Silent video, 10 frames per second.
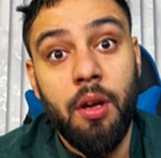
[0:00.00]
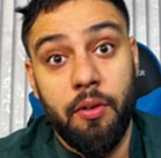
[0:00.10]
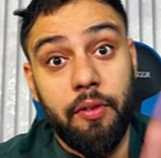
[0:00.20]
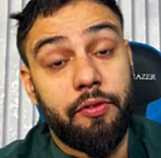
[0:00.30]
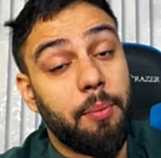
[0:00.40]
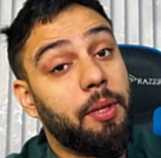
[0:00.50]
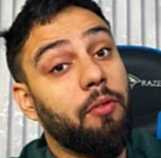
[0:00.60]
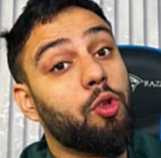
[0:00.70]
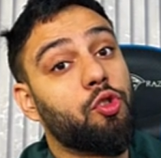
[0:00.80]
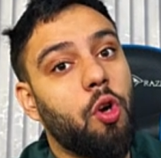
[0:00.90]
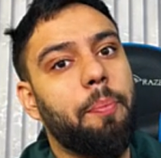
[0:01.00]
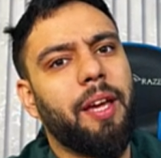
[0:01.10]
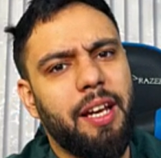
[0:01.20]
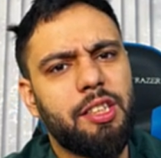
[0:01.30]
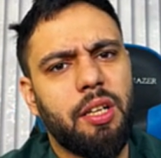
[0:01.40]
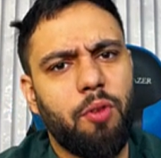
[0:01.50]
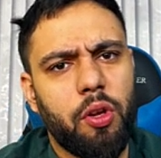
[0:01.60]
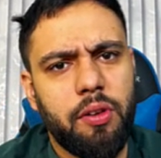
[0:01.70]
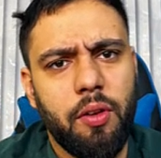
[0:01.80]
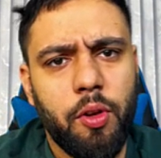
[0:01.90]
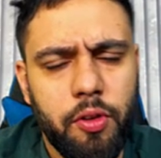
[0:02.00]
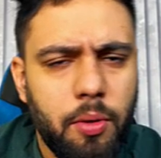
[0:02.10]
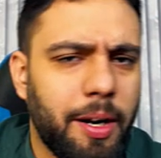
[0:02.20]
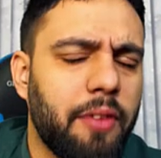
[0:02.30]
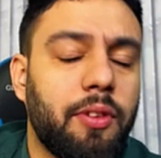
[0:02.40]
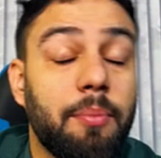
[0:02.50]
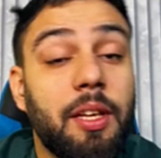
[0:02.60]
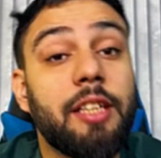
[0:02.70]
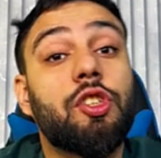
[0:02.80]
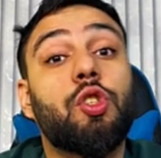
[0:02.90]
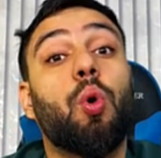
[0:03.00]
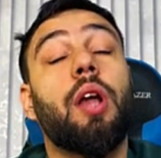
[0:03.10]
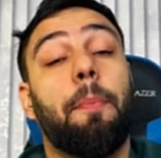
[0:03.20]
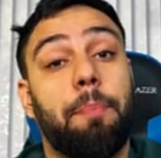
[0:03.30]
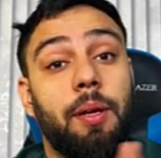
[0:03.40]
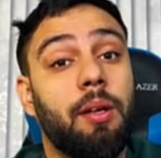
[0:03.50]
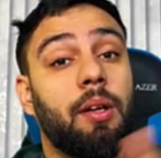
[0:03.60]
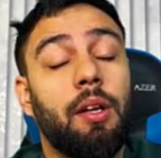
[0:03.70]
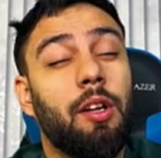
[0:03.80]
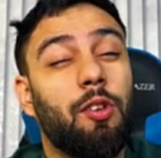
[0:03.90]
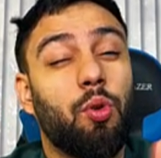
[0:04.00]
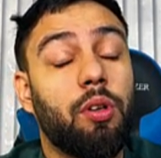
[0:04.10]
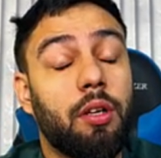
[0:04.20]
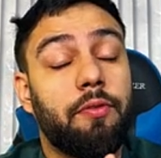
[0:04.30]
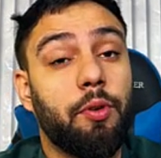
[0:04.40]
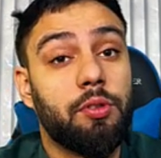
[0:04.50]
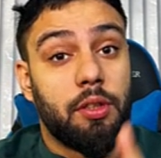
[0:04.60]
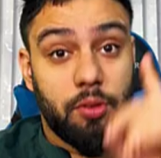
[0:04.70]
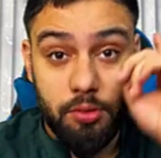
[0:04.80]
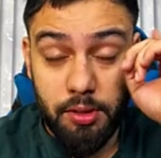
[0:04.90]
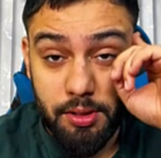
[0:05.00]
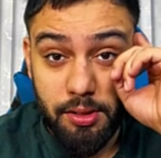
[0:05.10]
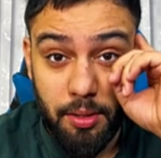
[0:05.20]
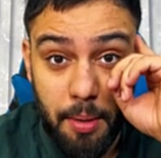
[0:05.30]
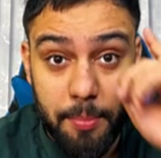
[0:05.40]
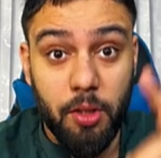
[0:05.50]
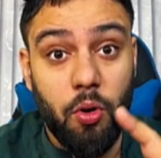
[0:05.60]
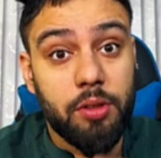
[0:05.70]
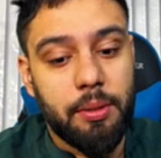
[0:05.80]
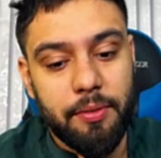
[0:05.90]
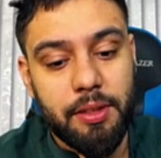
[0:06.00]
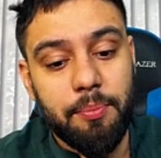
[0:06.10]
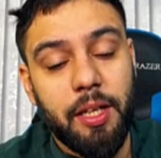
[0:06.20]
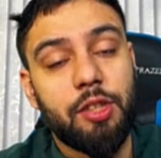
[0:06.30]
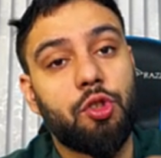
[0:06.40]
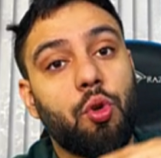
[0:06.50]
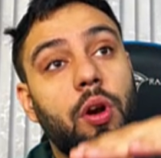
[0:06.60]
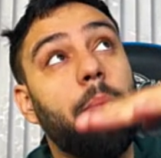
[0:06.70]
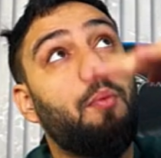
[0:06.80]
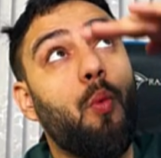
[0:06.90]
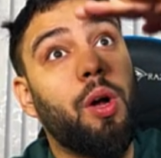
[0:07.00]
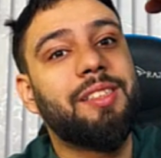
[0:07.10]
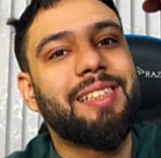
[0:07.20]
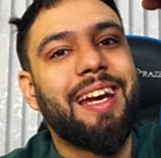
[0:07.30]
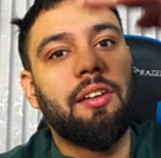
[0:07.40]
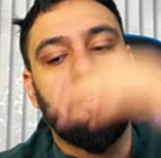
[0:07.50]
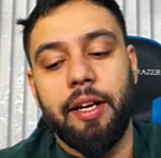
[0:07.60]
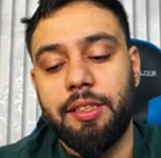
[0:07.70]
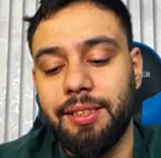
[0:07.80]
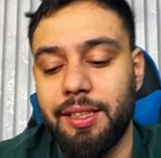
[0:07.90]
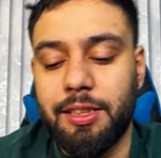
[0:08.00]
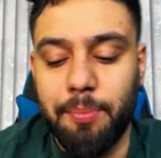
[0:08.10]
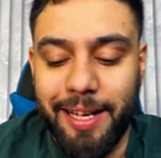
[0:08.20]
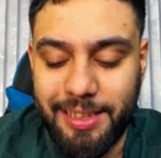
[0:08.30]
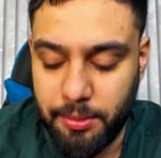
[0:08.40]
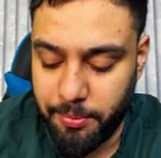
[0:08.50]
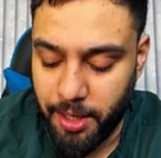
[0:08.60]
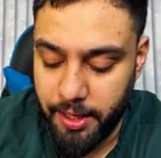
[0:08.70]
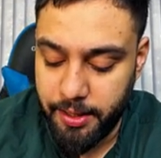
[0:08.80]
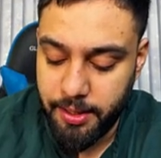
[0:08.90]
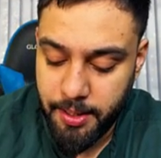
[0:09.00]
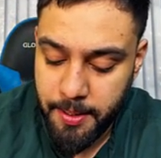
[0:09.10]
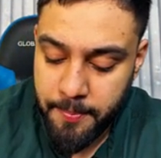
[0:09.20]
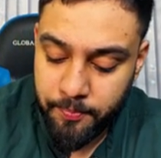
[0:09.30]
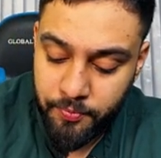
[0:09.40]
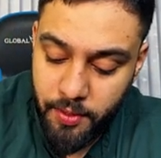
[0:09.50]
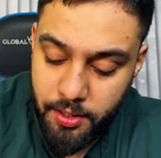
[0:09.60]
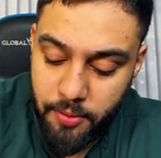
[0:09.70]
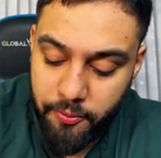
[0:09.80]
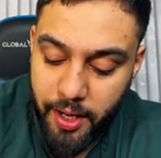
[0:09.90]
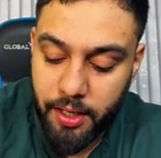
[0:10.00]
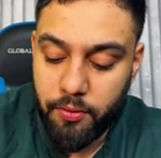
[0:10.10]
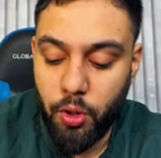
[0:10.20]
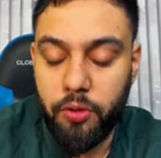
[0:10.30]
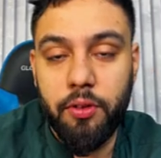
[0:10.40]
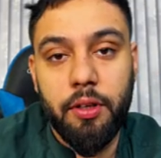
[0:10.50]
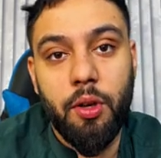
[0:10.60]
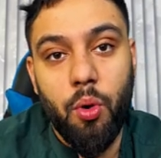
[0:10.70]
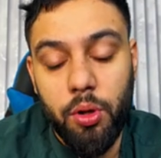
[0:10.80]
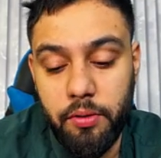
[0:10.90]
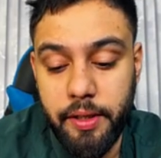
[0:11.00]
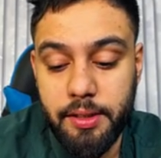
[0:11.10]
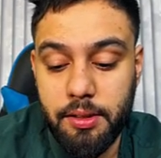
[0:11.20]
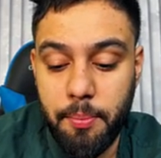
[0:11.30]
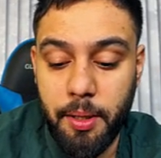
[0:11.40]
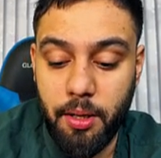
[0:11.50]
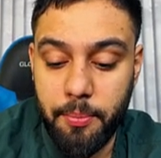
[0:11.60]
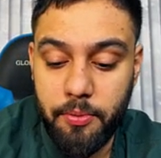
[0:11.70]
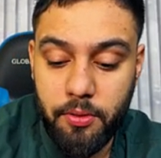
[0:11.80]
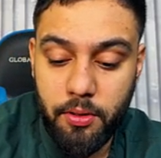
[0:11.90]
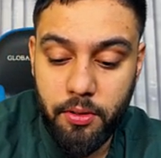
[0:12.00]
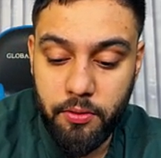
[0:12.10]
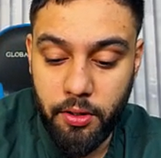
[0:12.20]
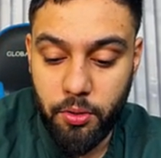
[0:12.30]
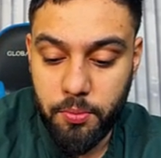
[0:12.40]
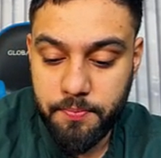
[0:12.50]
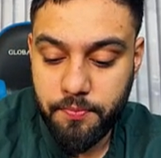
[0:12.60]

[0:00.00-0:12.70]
If something was dropping, initial velocity was 0. But if something is thrown up, don't confuse it. Just remember the concept. If something is thrown up, once it reaches its maximum height, the final velocity always becomes 0.